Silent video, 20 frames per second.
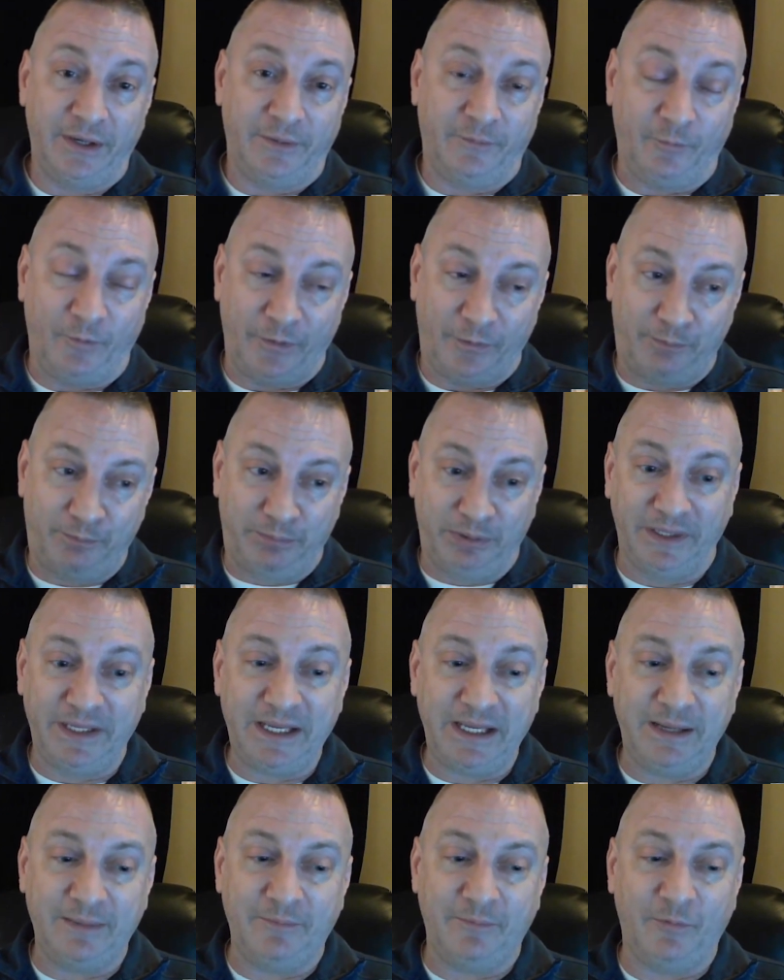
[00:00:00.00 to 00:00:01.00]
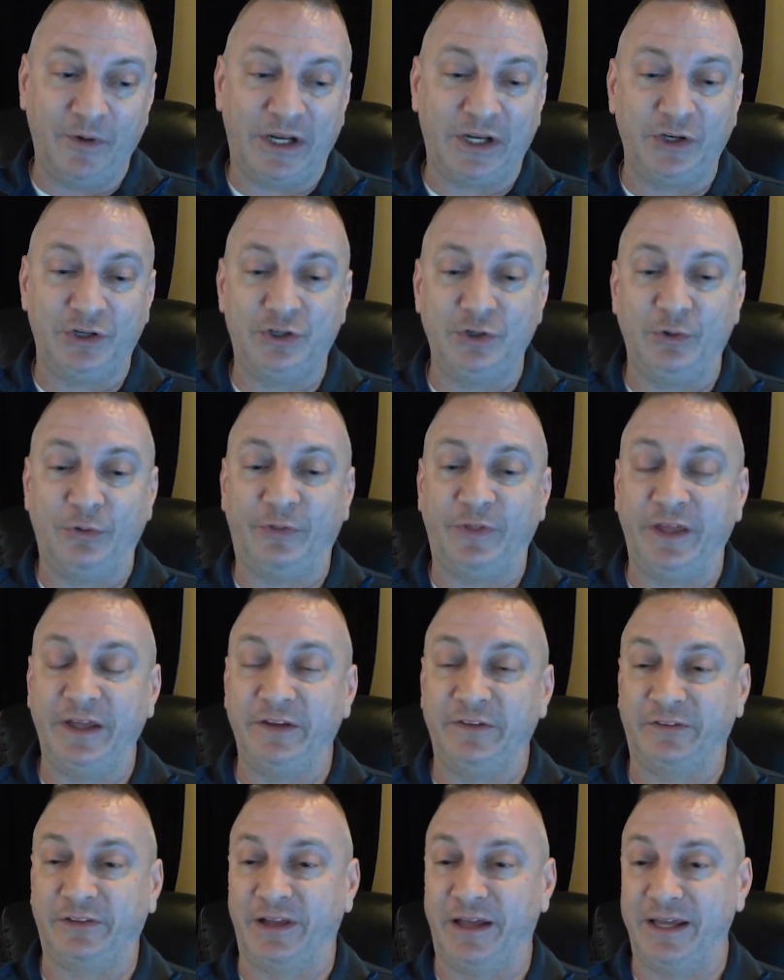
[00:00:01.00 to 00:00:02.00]
With Bleem, we could do
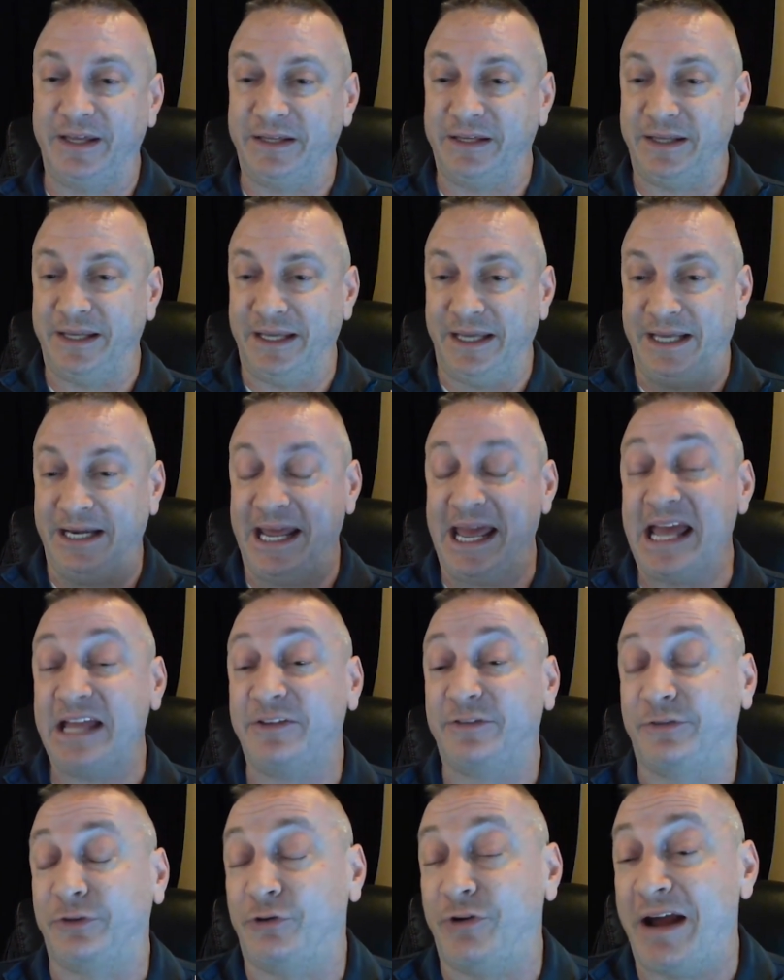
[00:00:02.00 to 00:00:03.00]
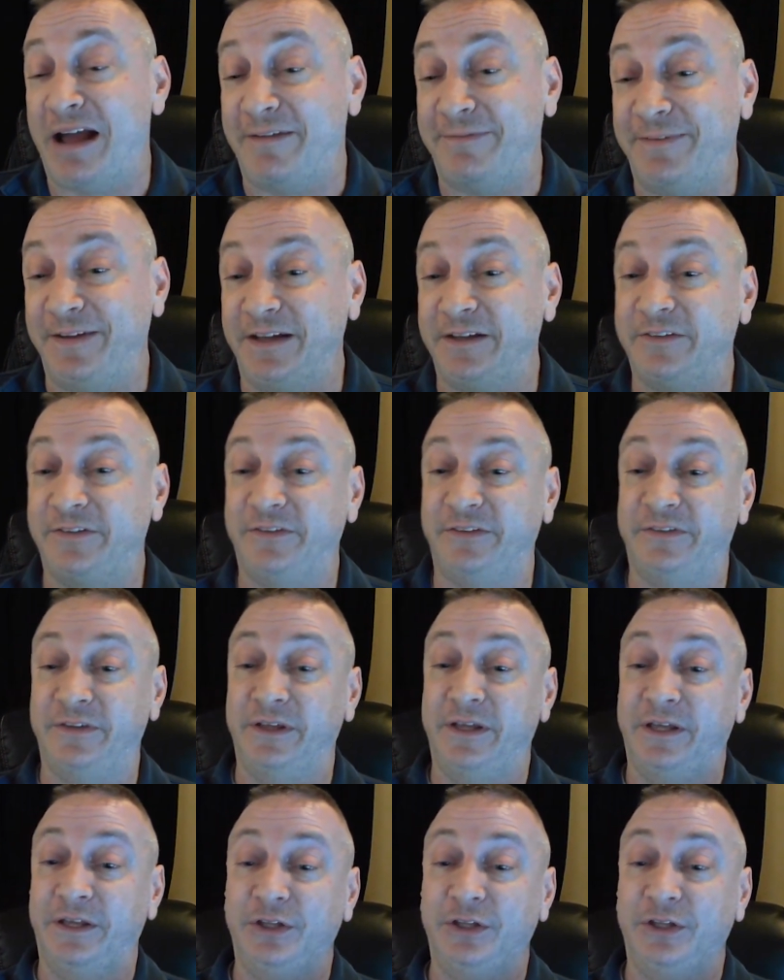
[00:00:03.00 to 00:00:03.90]
things like enhance the graphics,